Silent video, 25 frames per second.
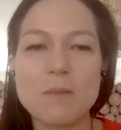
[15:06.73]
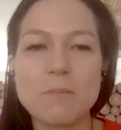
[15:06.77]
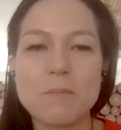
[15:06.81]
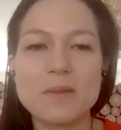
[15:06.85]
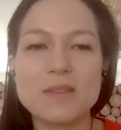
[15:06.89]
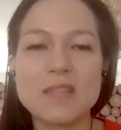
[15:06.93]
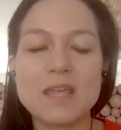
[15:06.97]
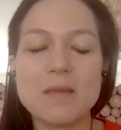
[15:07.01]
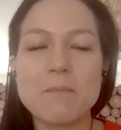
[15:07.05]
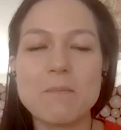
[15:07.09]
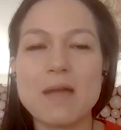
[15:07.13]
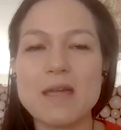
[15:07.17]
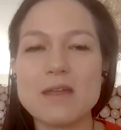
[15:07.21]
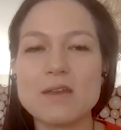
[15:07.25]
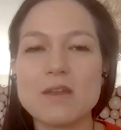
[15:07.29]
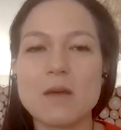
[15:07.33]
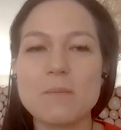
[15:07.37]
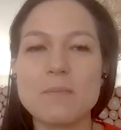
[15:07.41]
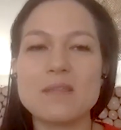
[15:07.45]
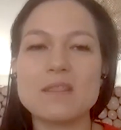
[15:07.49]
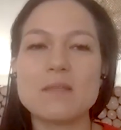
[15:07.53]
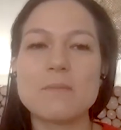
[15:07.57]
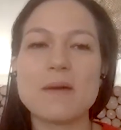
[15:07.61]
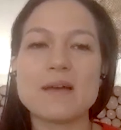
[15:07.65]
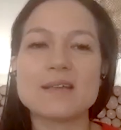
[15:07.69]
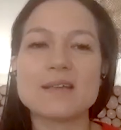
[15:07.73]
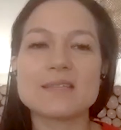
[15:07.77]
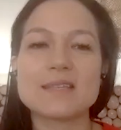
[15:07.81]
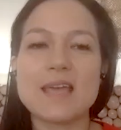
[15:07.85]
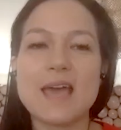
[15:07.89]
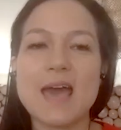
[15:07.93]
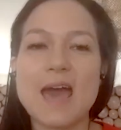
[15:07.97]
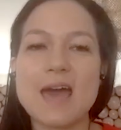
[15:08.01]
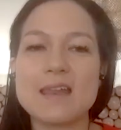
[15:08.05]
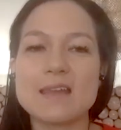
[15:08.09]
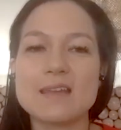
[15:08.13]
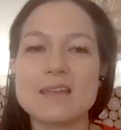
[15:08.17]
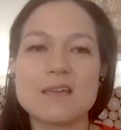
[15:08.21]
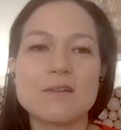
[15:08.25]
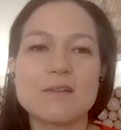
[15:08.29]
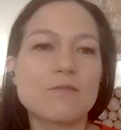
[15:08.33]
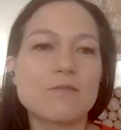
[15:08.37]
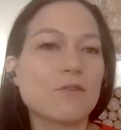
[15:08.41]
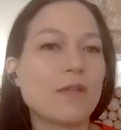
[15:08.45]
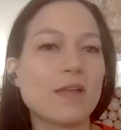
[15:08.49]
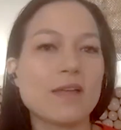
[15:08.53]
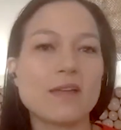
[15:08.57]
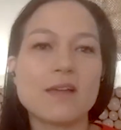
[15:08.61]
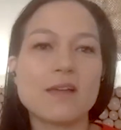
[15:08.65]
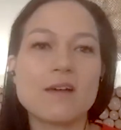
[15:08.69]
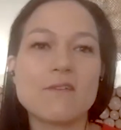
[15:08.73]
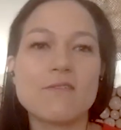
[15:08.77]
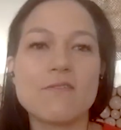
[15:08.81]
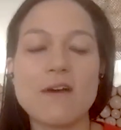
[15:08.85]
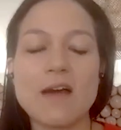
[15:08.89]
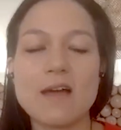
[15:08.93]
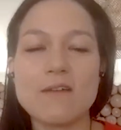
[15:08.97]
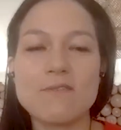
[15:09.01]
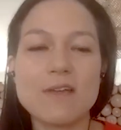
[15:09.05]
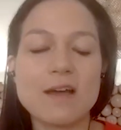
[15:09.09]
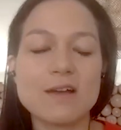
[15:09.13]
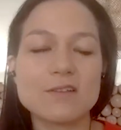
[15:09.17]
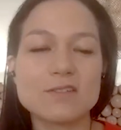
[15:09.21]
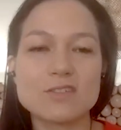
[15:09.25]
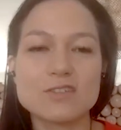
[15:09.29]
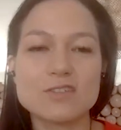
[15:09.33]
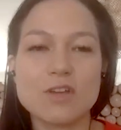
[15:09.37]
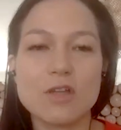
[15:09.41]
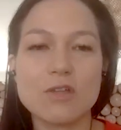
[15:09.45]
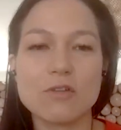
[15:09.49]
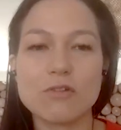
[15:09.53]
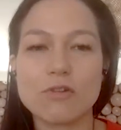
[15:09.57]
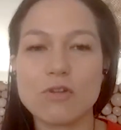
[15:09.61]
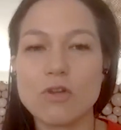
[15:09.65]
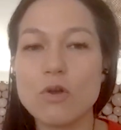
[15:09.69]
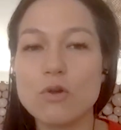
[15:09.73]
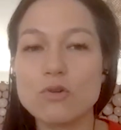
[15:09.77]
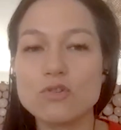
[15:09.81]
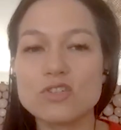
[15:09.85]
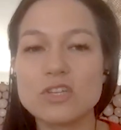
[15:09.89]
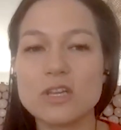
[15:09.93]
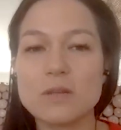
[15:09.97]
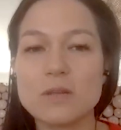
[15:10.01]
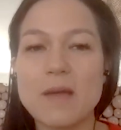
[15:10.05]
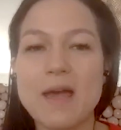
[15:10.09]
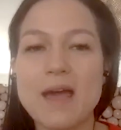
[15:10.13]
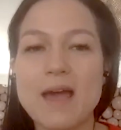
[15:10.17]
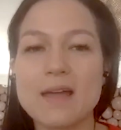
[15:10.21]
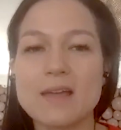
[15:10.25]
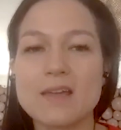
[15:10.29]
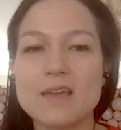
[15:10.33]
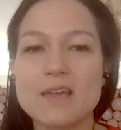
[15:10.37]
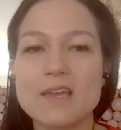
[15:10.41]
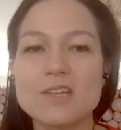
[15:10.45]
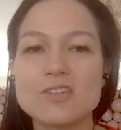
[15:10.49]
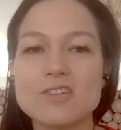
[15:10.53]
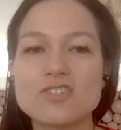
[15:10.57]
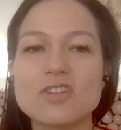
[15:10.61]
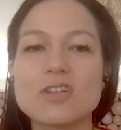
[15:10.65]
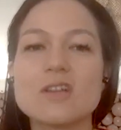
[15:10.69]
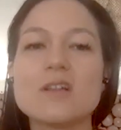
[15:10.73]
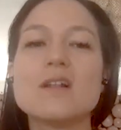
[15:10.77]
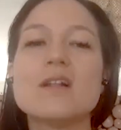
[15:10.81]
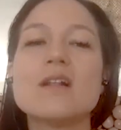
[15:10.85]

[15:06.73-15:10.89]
But they might not be the best candidate for like a five thousand dollars coaching package.